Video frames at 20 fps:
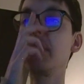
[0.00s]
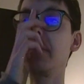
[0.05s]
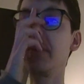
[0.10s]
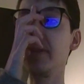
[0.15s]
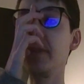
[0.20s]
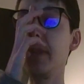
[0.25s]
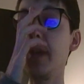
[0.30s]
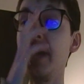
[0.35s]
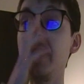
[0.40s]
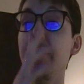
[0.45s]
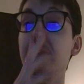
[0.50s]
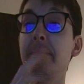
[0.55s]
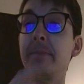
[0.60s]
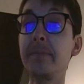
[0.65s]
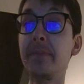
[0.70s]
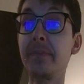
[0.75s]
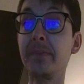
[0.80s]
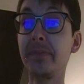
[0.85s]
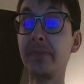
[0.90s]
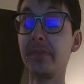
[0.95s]
about that.
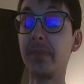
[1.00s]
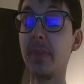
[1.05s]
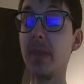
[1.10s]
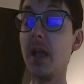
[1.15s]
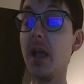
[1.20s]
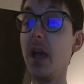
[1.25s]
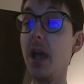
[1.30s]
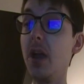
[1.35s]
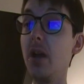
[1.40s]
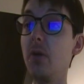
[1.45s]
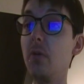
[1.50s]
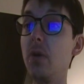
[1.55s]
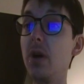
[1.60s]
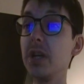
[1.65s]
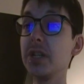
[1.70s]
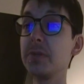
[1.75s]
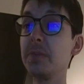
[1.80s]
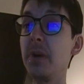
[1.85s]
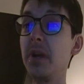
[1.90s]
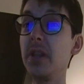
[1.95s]
I don't
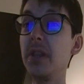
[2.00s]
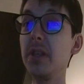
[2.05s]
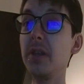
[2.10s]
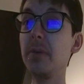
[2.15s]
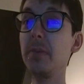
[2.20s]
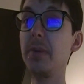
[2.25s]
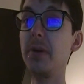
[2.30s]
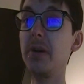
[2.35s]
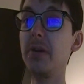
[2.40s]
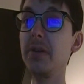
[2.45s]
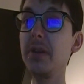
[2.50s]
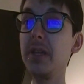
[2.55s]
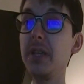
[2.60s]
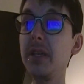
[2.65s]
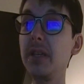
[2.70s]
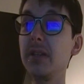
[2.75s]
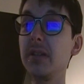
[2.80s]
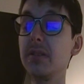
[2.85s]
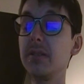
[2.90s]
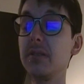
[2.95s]
watch My Little
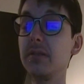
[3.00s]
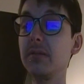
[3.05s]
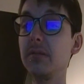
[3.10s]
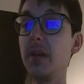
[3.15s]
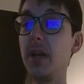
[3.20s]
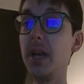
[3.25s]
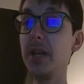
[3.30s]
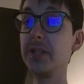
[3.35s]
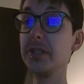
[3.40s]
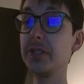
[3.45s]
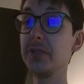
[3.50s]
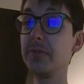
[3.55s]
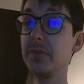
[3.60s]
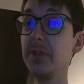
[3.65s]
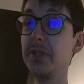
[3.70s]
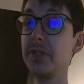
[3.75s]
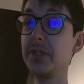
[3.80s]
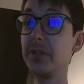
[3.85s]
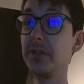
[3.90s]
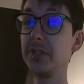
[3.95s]
Pony. I just
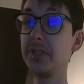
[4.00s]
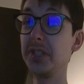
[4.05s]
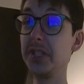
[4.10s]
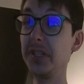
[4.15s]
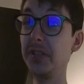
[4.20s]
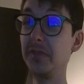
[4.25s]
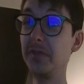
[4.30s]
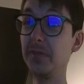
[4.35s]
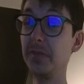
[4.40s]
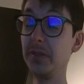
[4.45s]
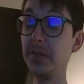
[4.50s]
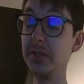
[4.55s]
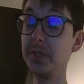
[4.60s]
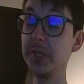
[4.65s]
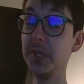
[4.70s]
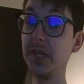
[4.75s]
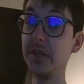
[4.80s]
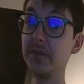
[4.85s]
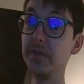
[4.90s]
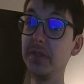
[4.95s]
researched it for the
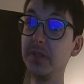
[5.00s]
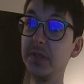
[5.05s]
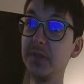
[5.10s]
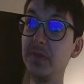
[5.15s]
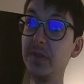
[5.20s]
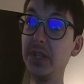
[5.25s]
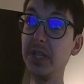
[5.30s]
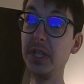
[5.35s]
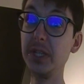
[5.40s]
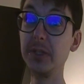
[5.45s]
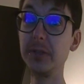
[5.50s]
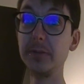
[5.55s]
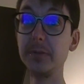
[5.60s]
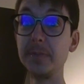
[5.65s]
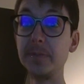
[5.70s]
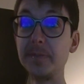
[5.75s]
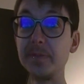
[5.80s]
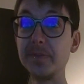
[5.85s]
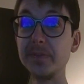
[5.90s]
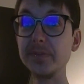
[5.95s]
sake of this video.